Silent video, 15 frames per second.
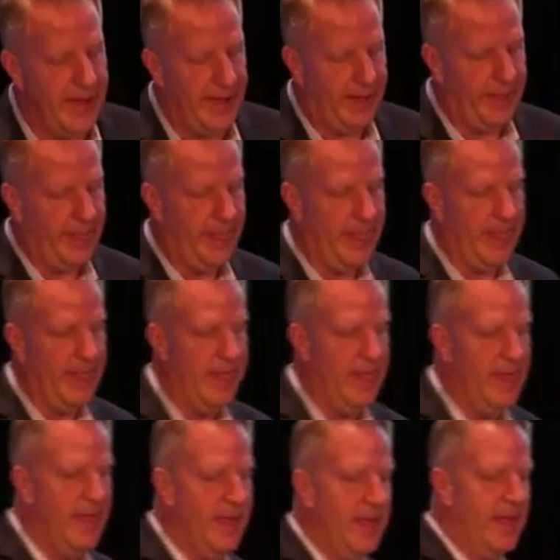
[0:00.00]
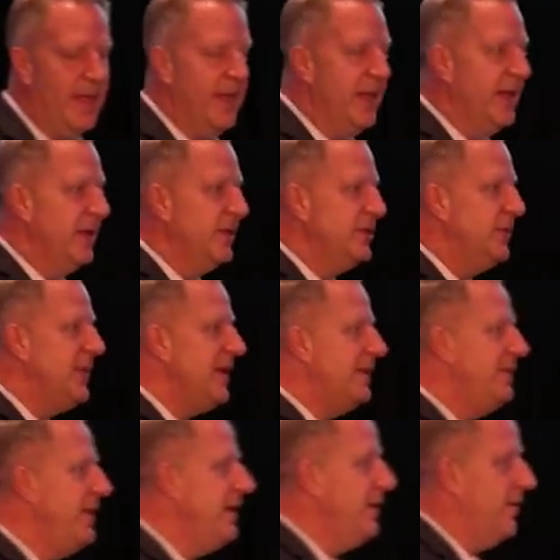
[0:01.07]
day. To be a
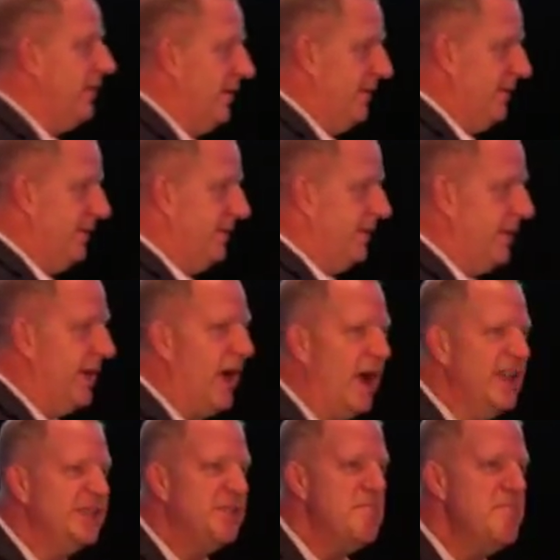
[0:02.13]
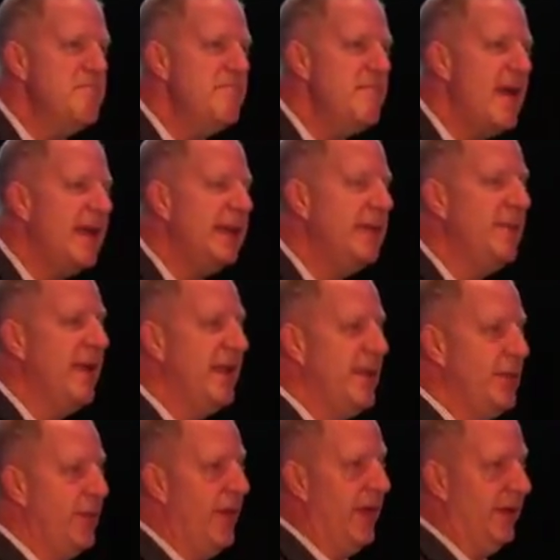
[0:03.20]
leader is many,
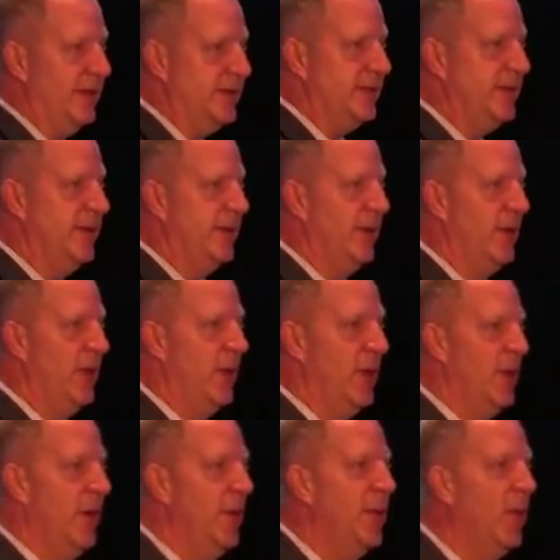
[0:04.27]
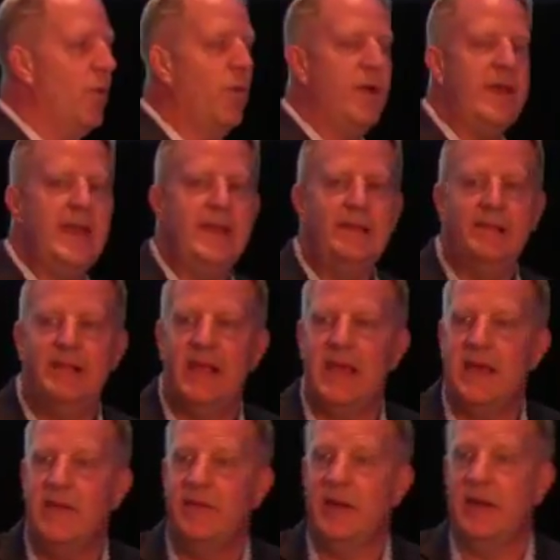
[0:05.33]
many things. But we
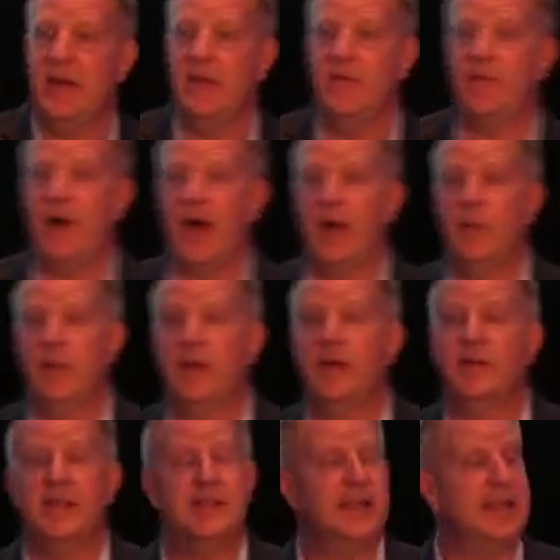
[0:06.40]
live in an environment of a